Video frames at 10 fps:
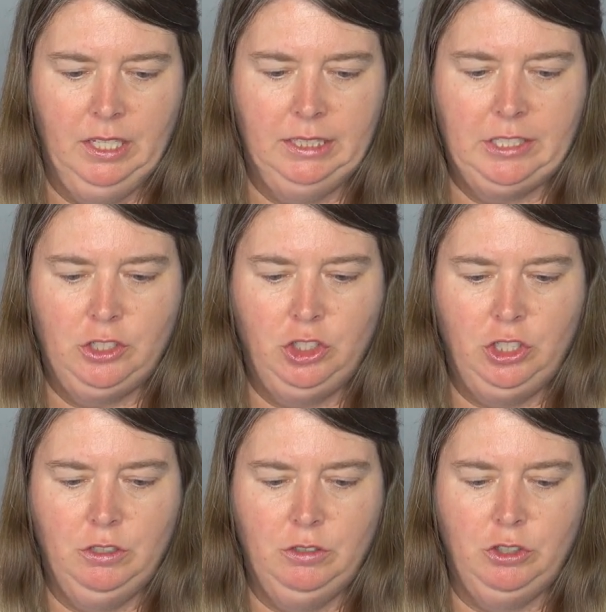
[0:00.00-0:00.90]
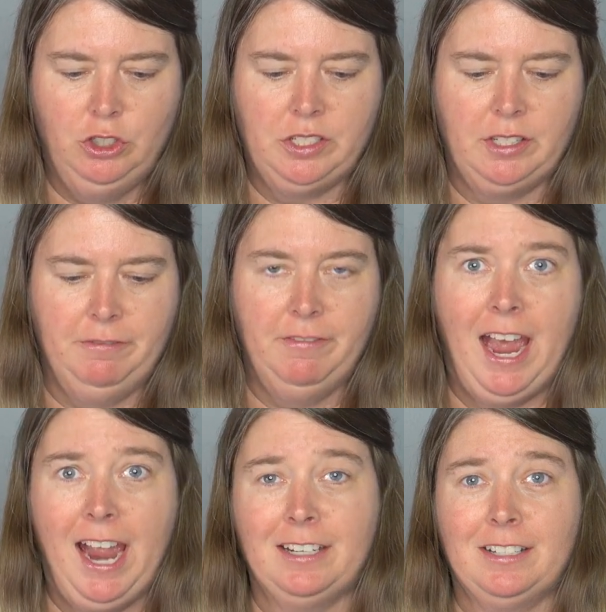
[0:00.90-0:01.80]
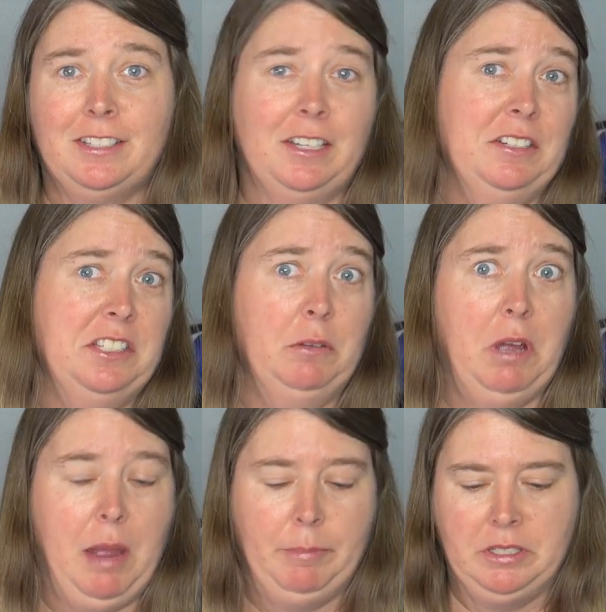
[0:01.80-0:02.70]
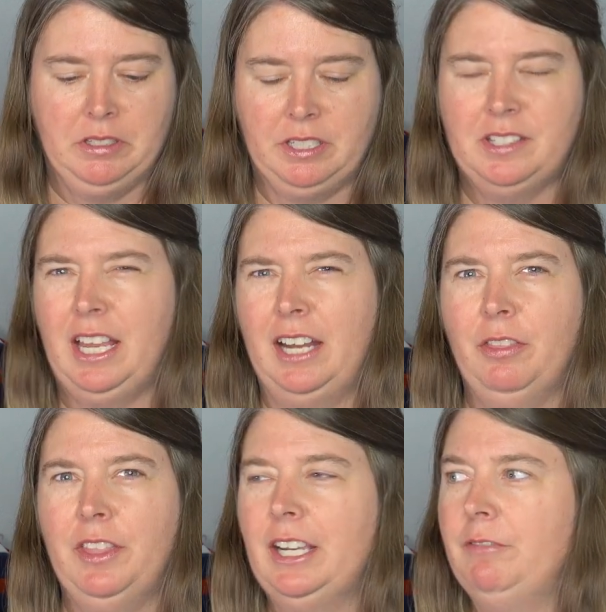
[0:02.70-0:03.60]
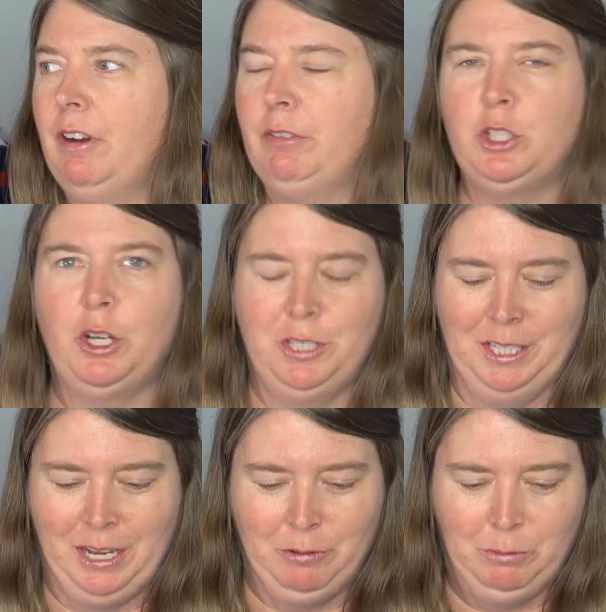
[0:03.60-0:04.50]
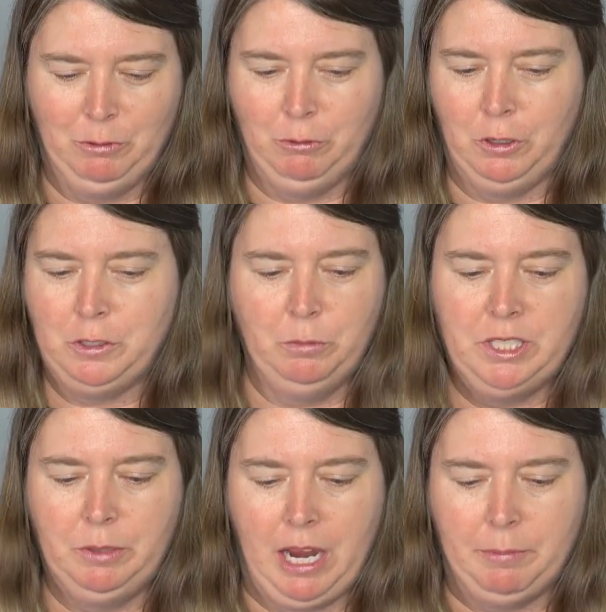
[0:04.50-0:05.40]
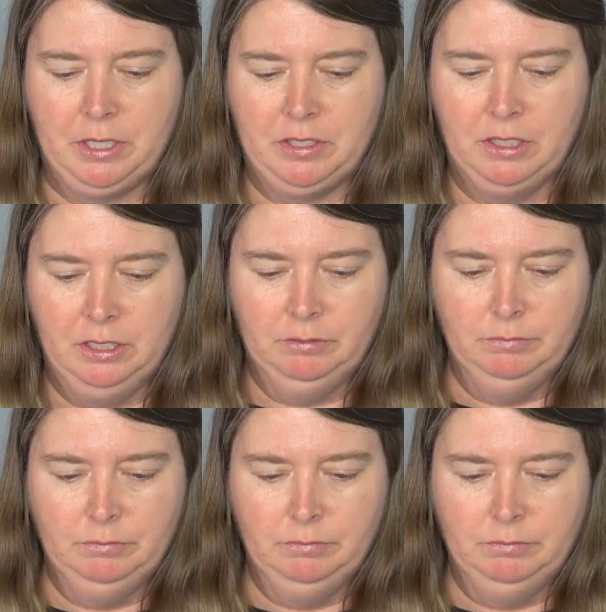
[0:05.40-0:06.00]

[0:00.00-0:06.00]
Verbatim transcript: Let's choose just the facts and see what happens, because I don't think I've ever chosen that one before, so we'll see what happens.